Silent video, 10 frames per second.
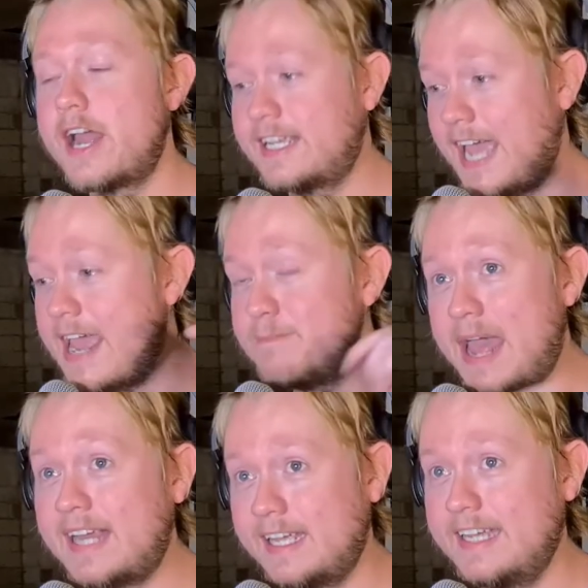I came
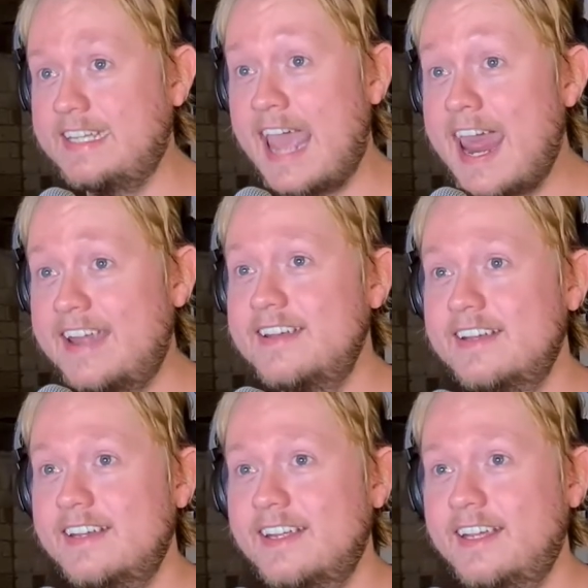back again,
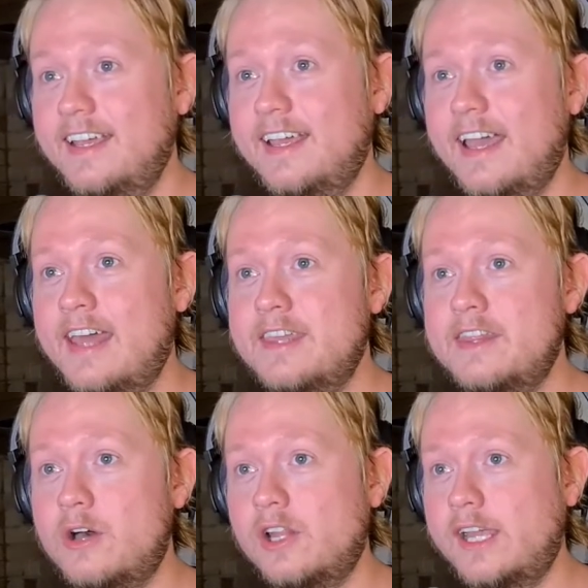and
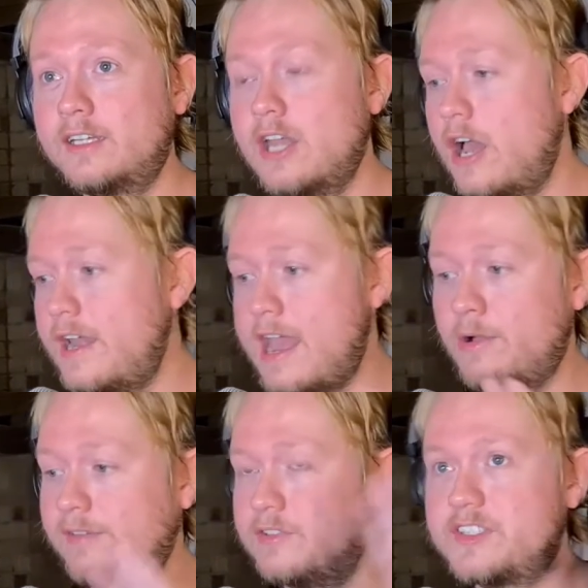then they were like, no, now even